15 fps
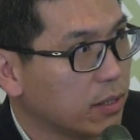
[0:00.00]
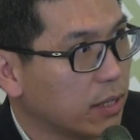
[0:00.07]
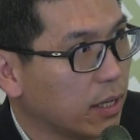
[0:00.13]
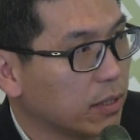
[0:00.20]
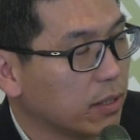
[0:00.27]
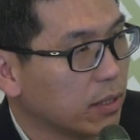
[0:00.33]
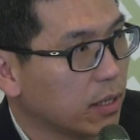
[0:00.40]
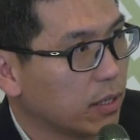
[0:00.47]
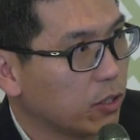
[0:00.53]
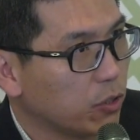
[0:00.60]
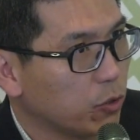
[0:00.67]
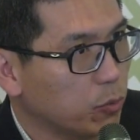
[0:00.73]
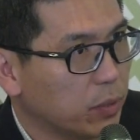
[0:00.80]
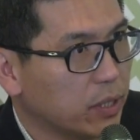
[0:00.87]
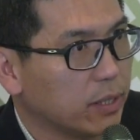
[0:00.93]
that
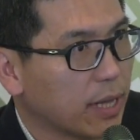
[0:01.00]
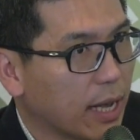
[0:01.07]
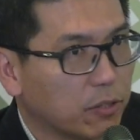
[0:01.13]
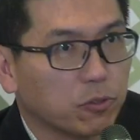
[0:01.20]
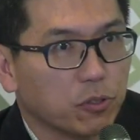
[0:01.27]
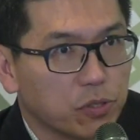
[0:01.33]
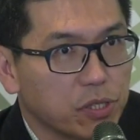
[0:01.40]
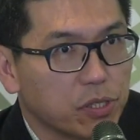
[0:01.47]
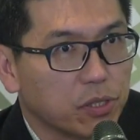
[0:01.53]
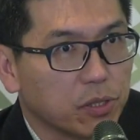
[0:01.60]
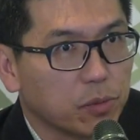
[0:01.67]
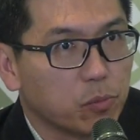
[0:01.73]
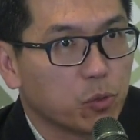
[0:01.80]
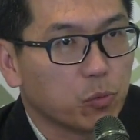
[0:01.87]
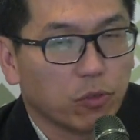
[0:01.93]
human natural
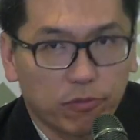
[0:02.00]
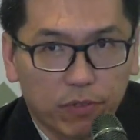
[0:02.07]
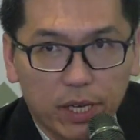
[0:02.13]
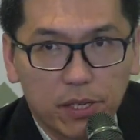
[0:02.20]
systems